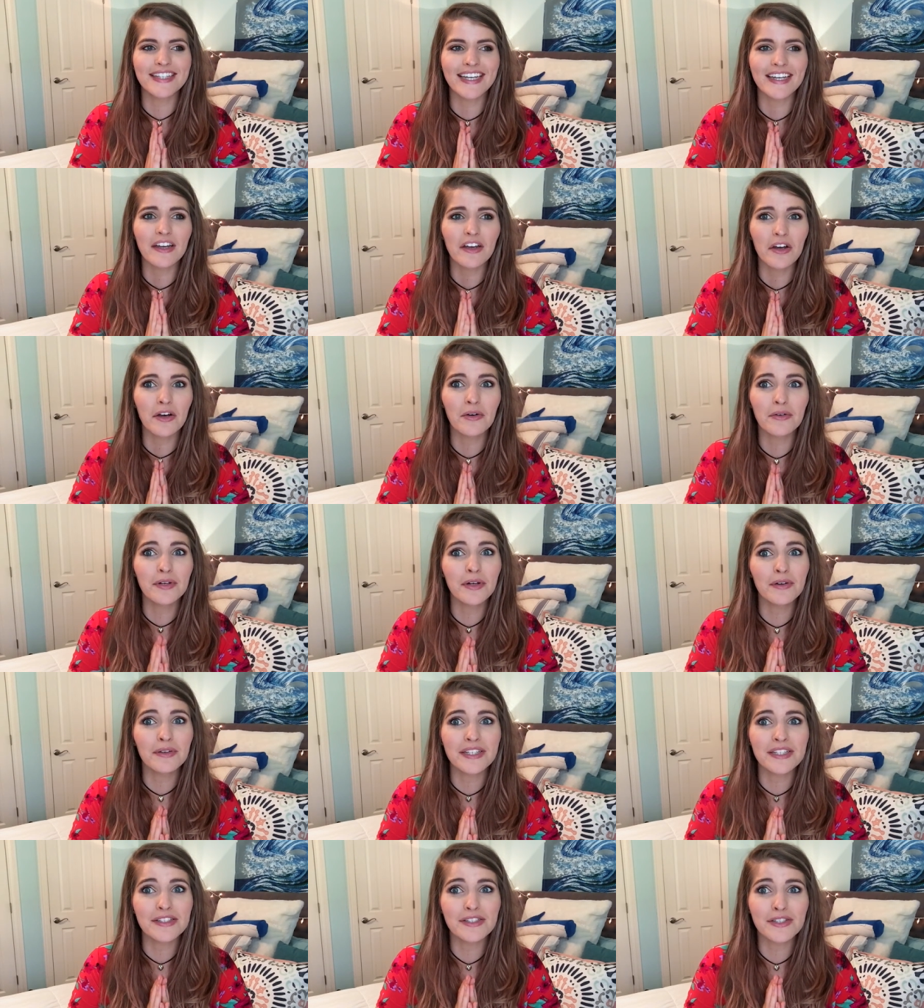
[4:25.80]
like, oh
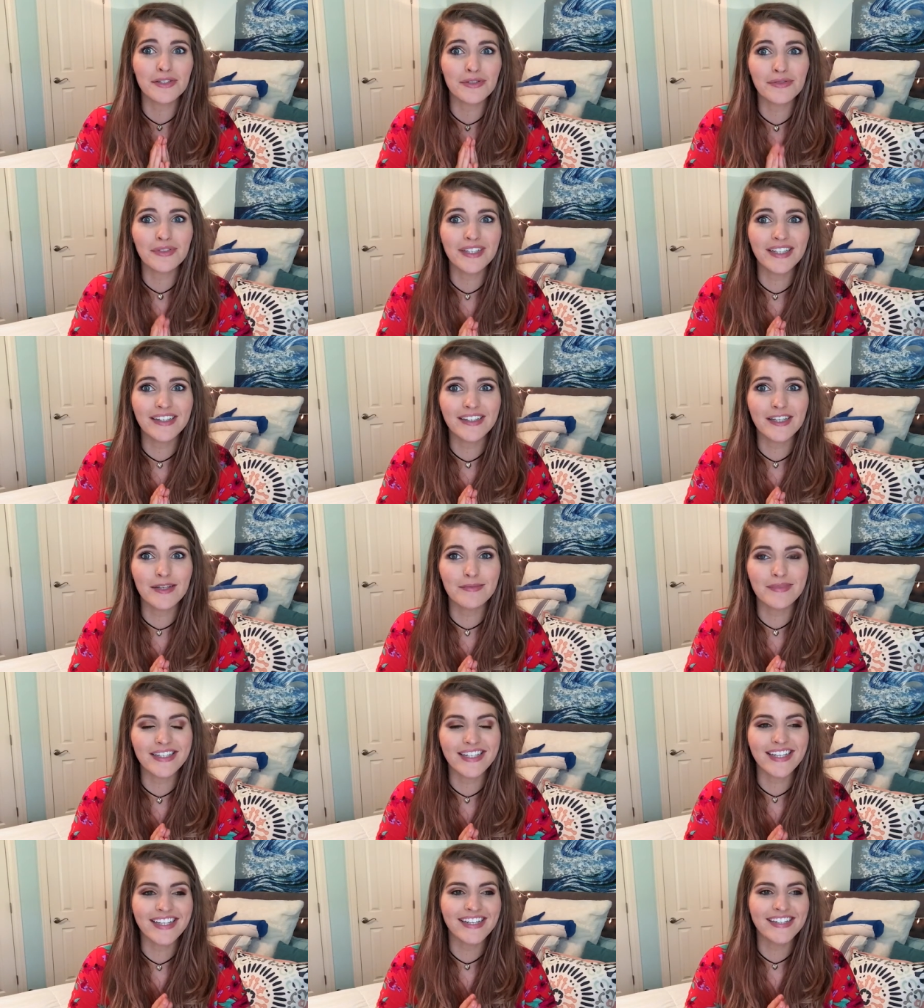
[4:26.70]
no, he's just really
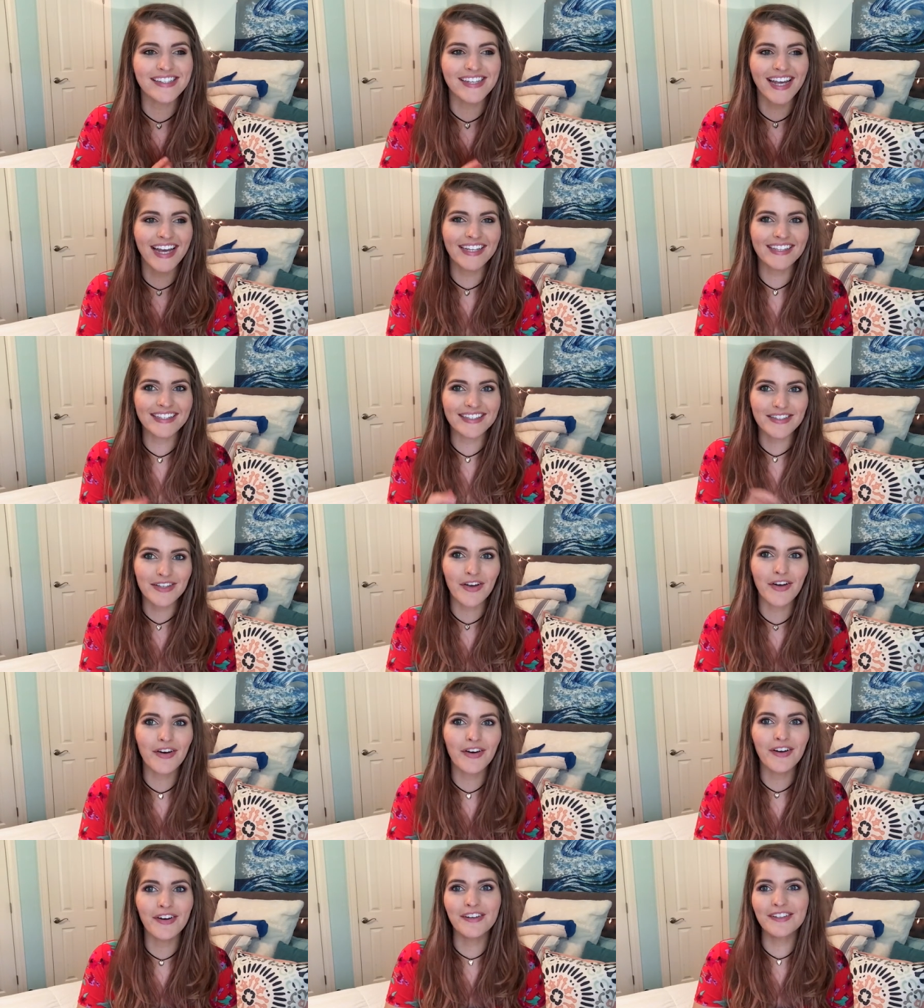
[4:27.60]
clumsy, because he had these
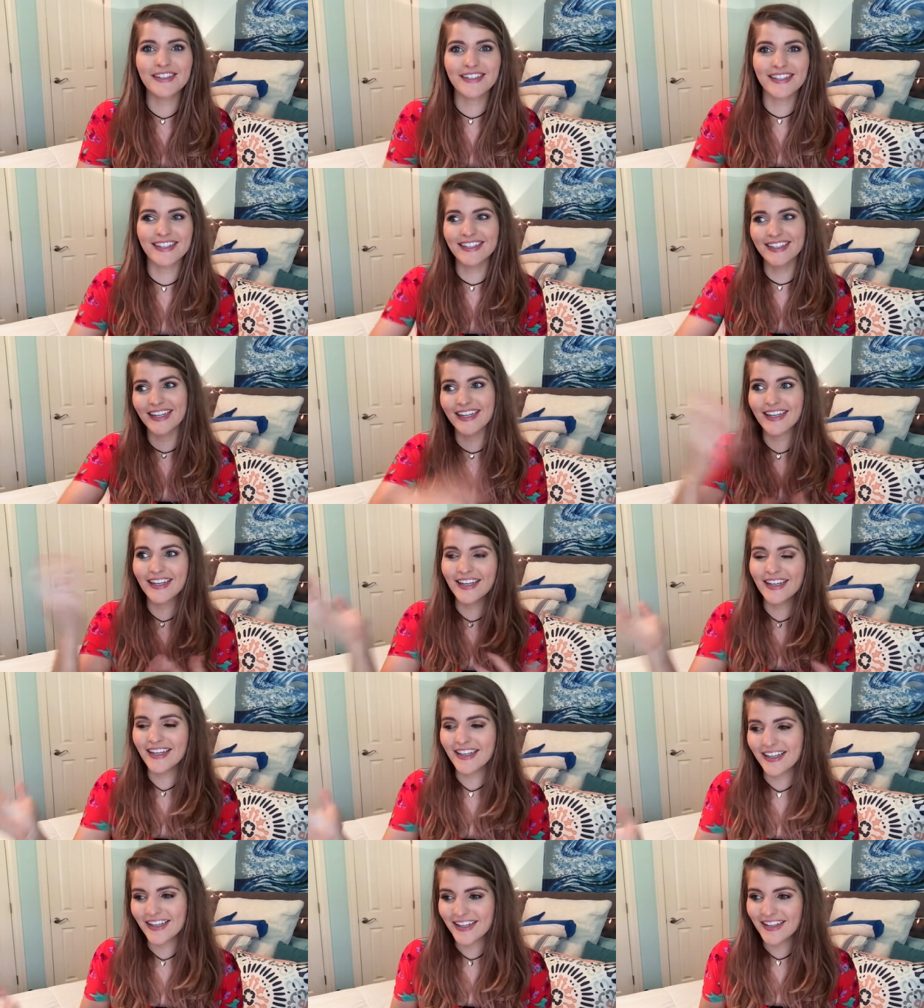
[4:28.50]
cards and he like,
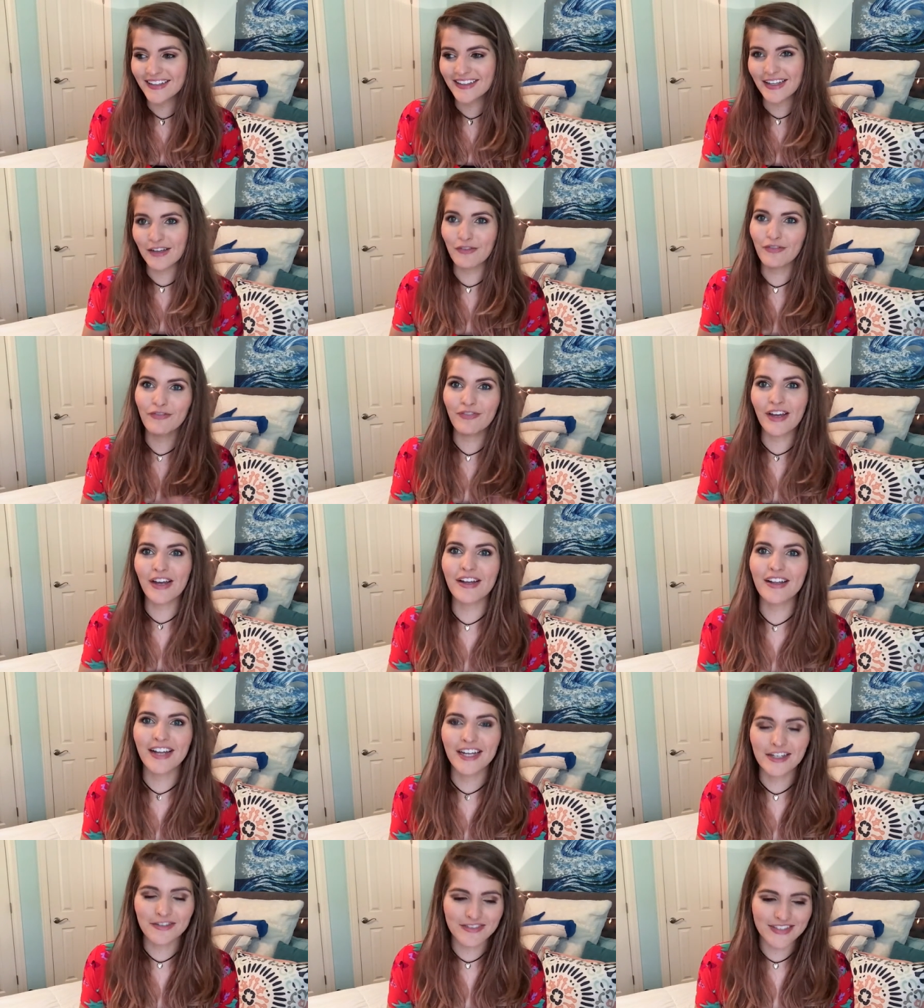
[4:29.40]
they fell
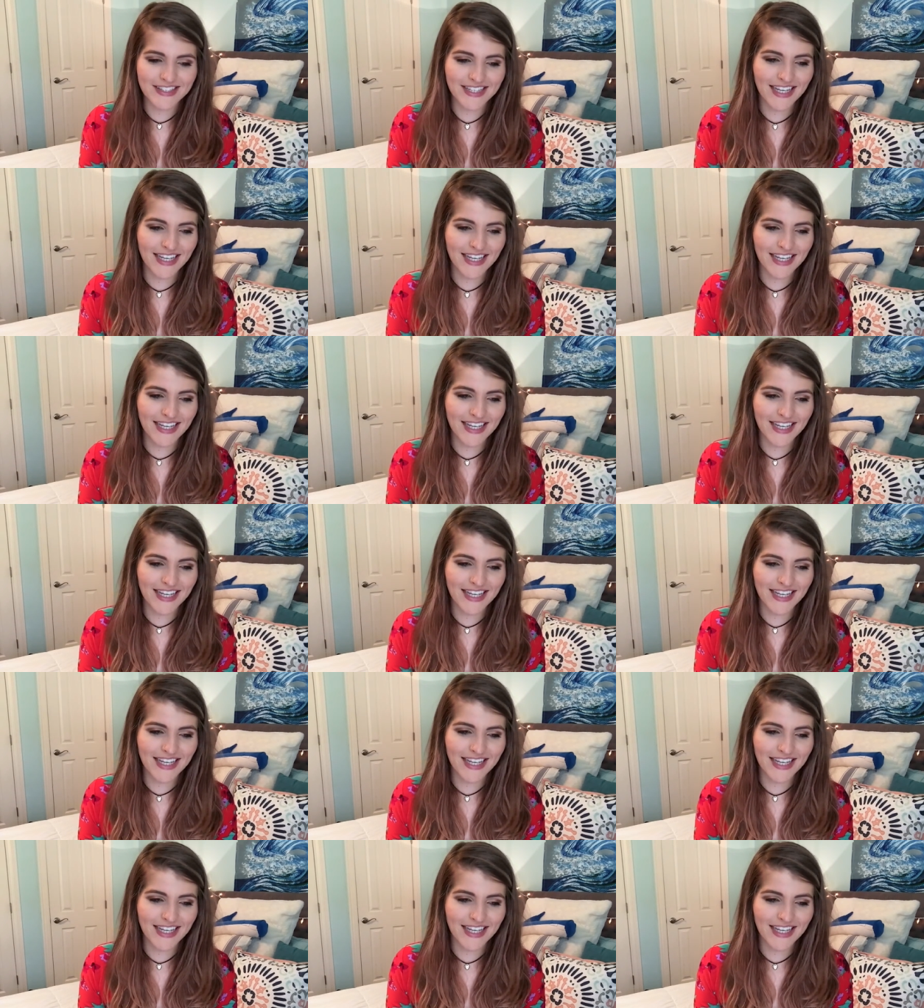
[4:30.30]
out of his